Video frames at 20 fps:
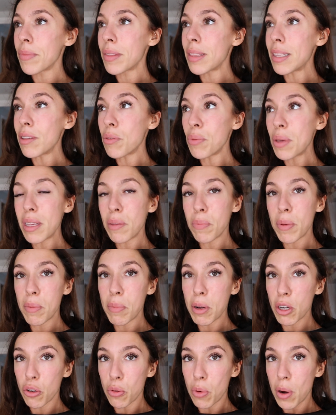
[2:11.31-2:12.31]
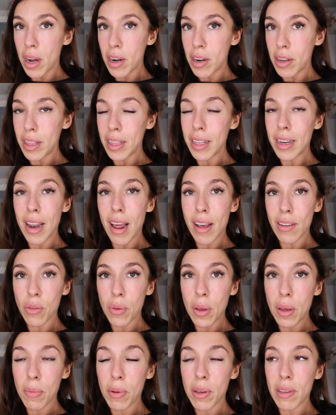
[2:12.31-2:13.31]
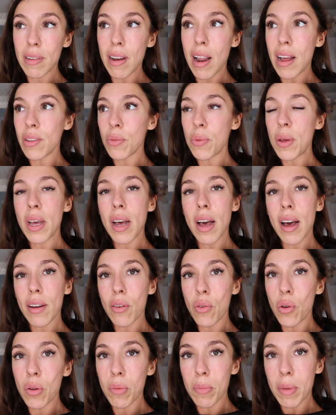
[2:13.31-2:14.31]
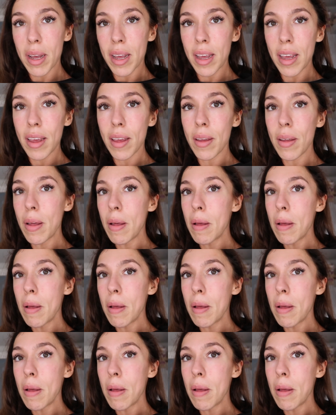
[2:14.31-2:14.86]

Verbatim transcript: This week's been much quieter than last week because last week I had all my